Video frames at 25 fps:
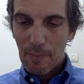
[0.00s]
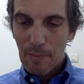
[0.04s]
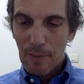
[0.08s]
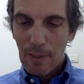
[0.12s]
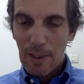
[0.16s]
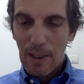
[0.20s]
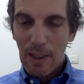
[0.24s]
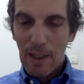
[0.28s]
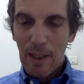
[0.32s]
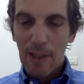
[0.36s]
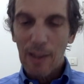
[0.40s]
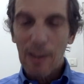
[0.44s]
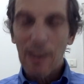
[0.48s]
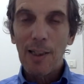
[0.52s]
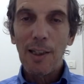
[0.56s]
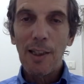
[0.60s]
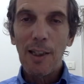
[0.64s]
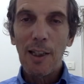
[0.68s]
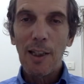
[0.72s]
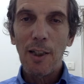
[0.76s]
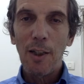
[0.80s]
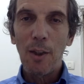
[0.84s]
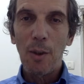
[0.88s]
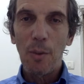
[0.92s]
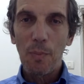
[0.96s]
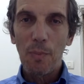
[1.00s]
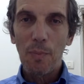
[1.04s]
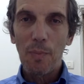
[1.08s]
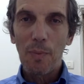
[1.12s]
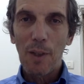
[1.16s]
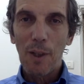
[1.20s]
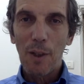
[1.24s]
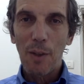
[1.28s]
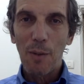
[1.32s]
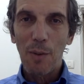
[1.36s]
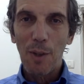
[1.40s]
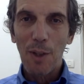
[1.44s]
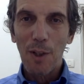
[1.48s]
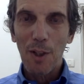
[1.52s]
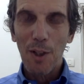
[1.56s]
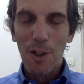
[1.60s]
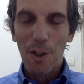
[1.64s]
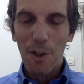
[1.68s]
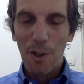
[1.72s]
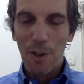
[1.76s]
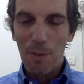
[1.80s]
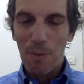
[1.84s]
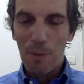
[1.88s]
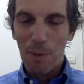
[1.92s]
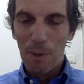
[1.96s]
And I'll continue here with the
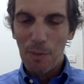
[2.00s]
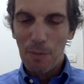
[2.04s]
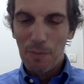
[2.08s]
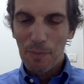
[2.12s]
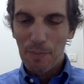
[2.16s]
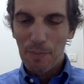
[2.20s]
Slonimer.